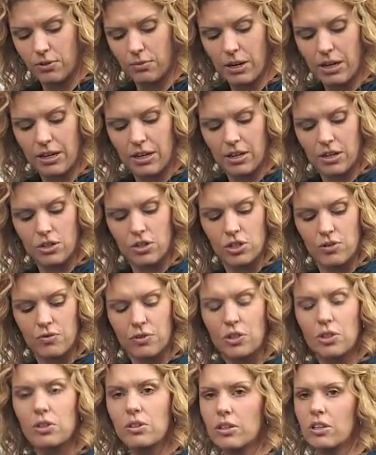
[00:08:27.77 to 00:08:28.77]
right here just
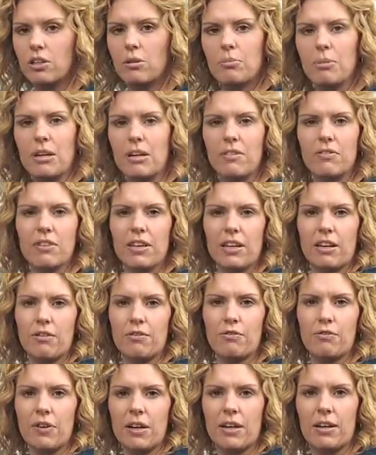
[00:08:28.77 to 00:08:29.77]
for a little bit of like a
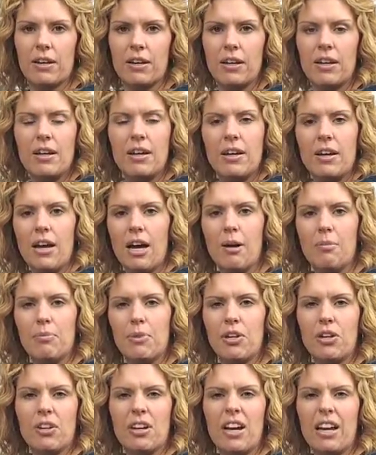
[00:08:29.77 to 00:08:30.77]
fun
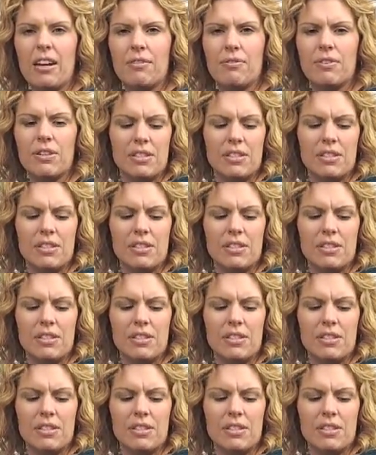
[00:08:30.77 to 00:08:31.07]
um, little kind of,